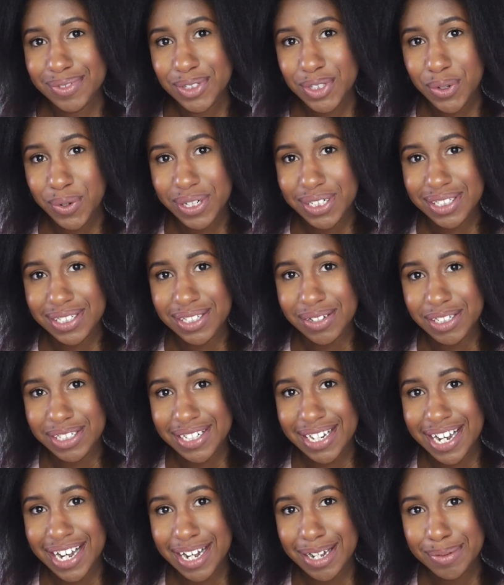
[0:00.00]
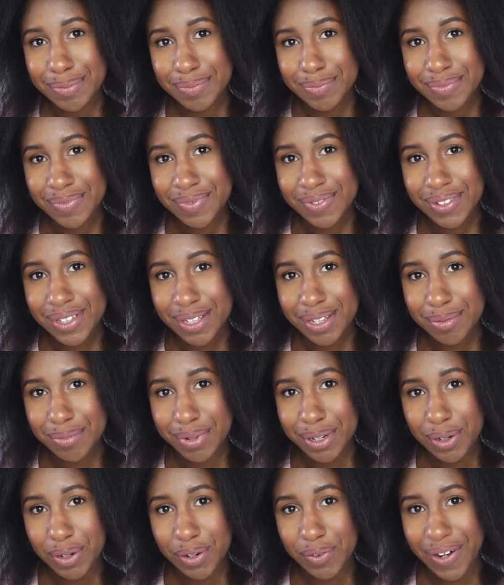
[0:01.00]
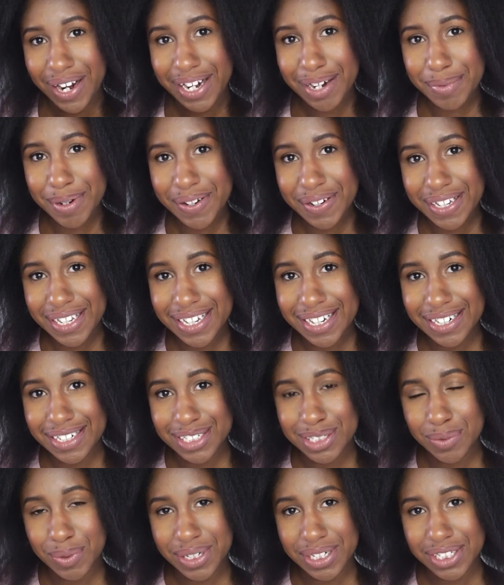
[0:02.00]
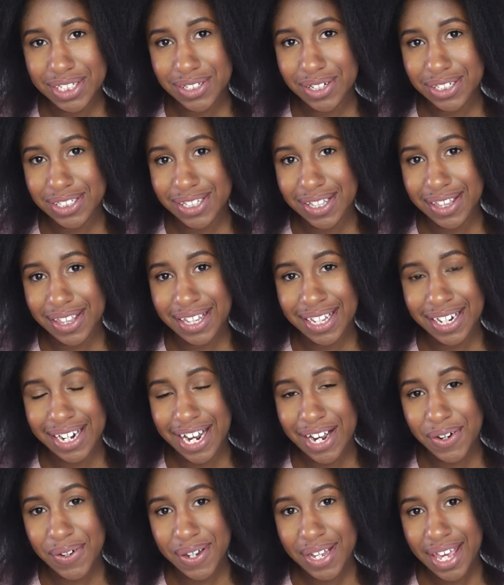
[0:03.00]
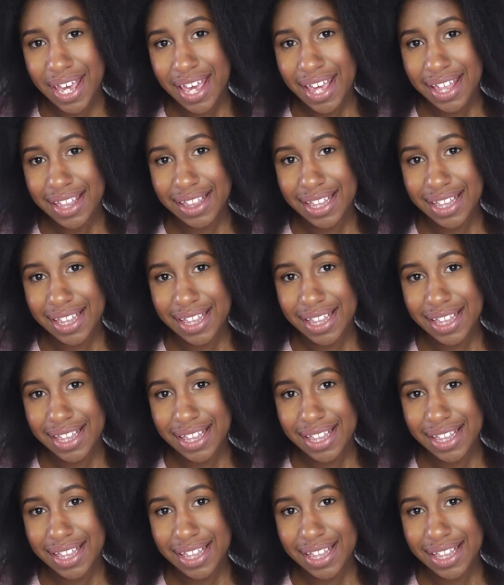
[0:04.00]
towards the top, but right about here is when it starts to thin out.